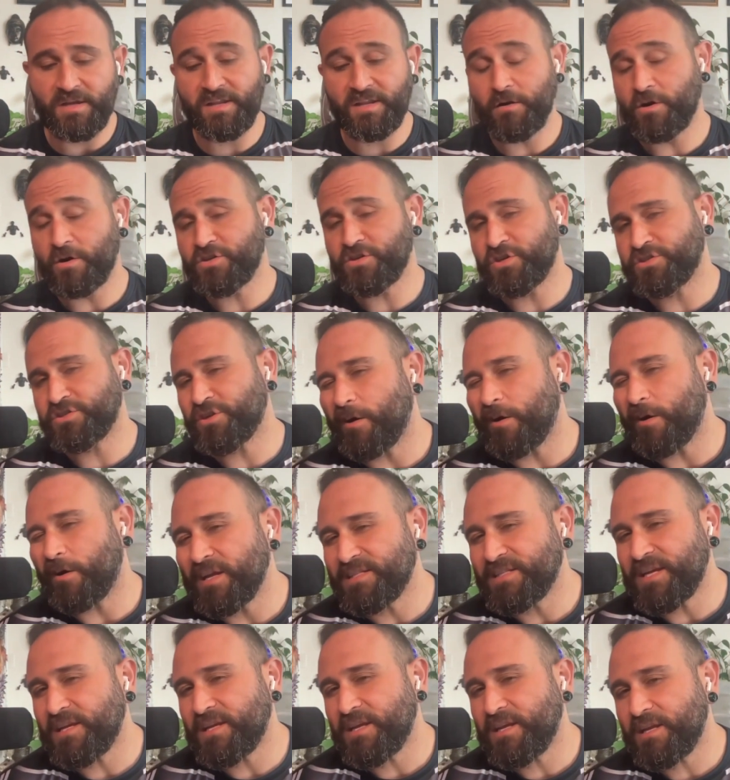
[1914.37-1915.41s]
enlarges our
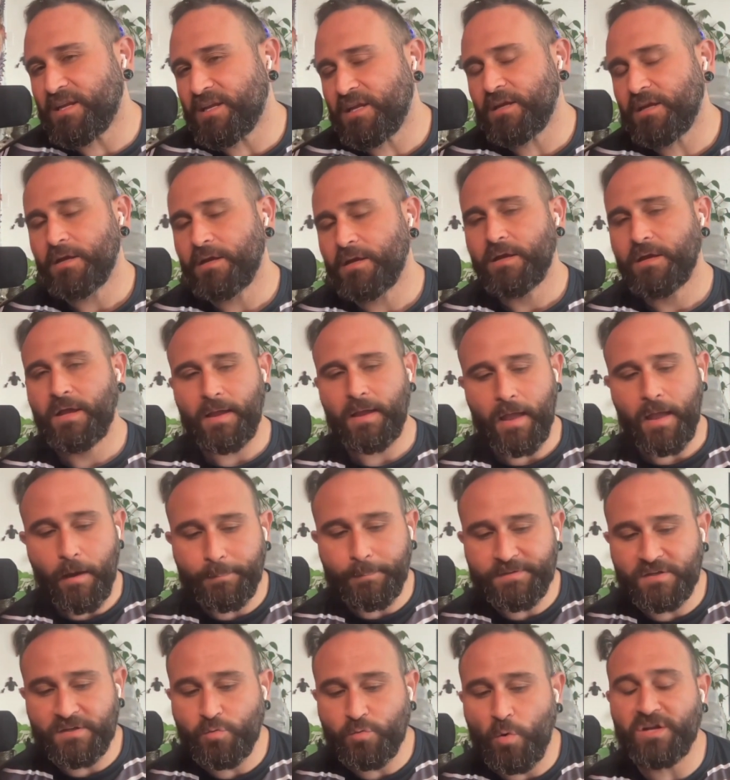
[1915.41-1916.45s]
identity,
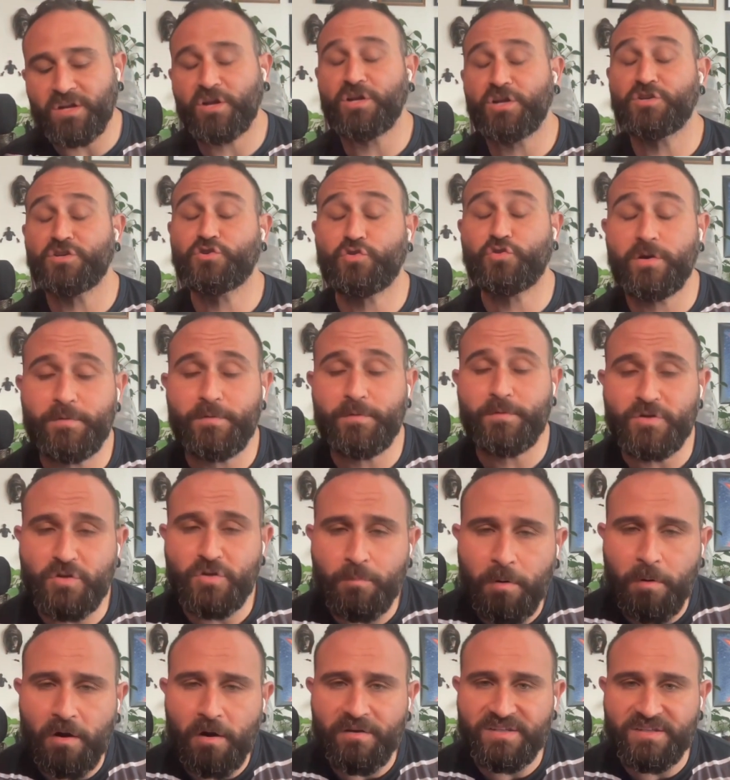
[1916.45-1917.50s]
helps us want to contribute to
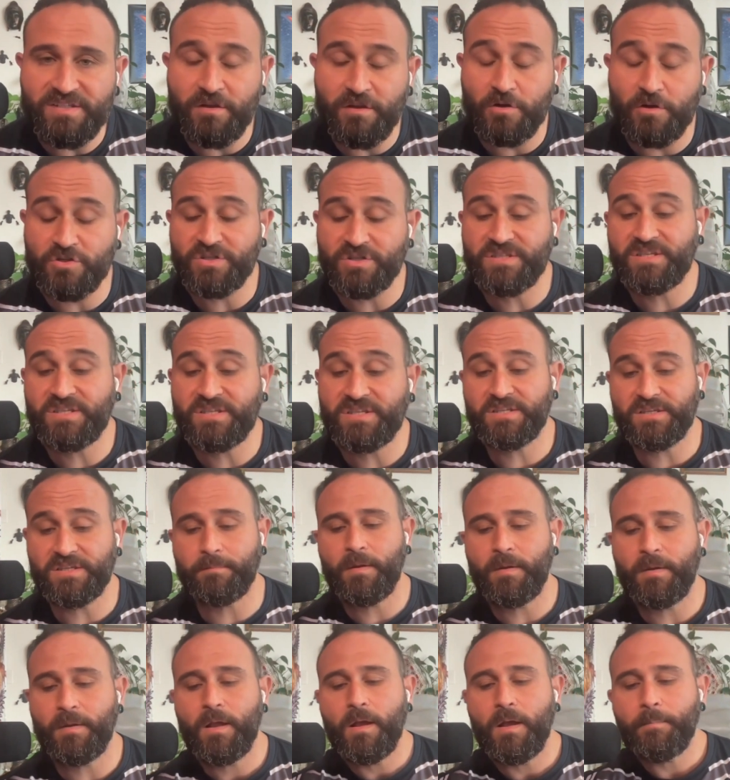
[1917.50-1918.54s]
part of this larger
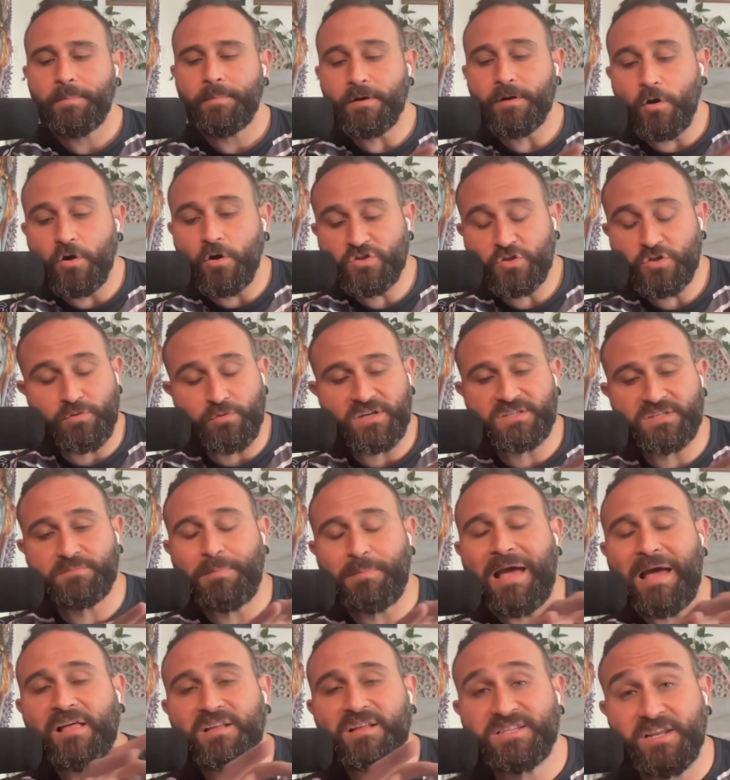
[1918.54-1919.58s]
system, but also brings
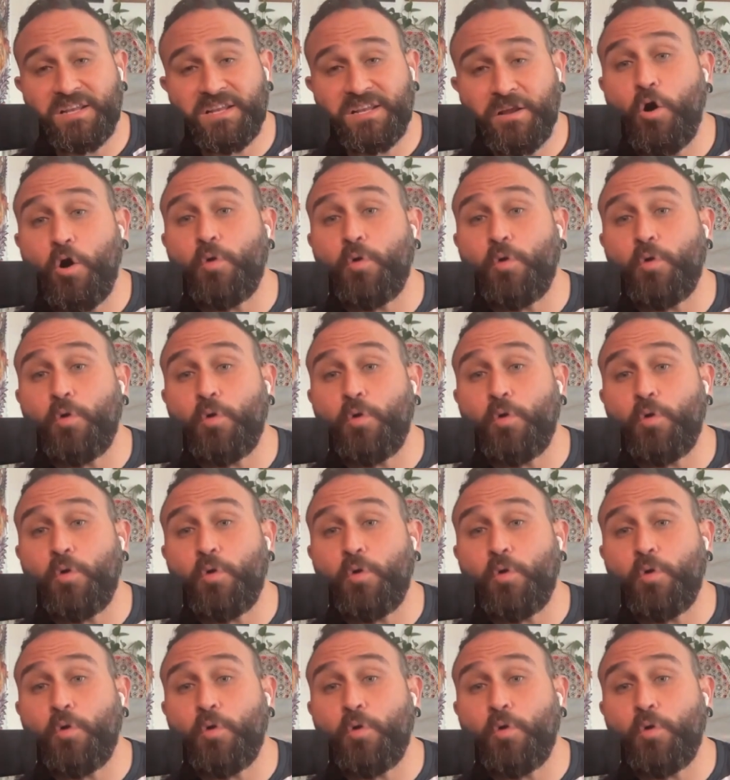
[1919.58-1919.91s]
balance and